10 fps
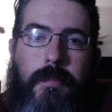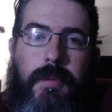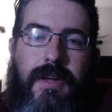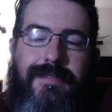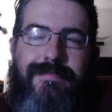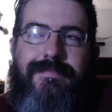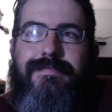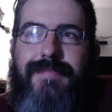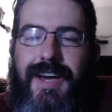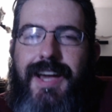But
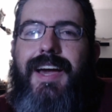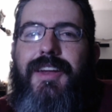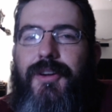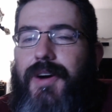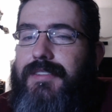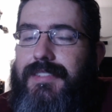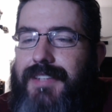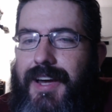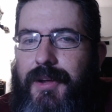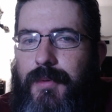I kind of know how
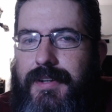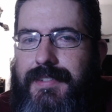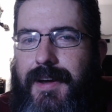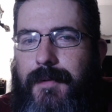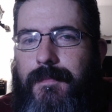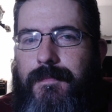society works now.